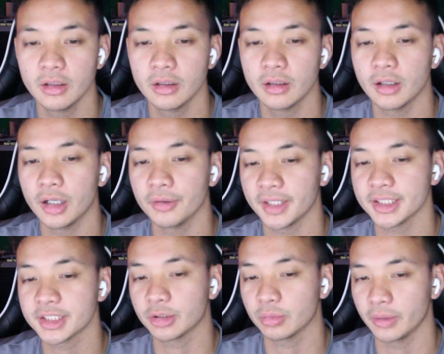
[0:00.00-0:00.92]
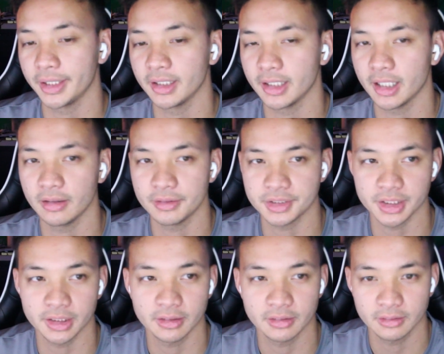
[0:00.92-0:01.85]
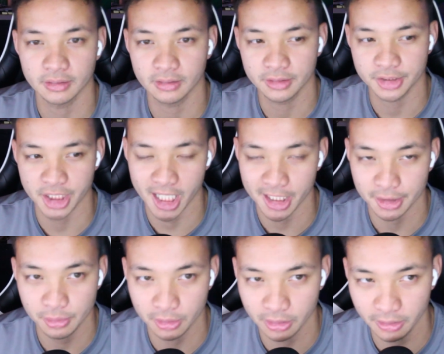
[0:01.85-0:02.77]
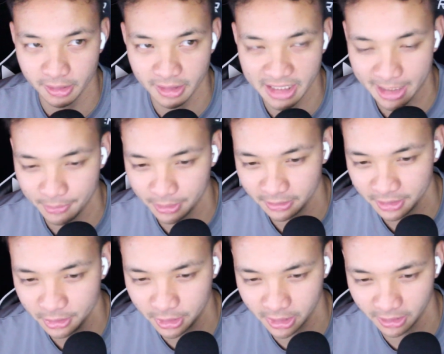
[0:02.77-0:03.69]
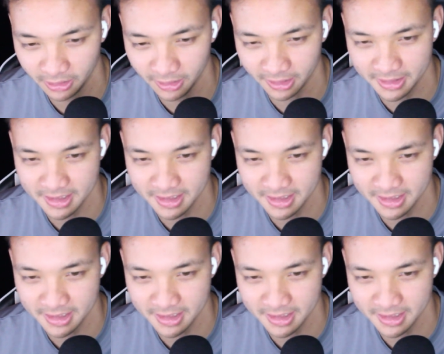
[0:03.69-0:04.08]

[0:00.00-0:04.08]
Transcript: Oh, that's a great analogy. Chat, you cooked that one. You cooked.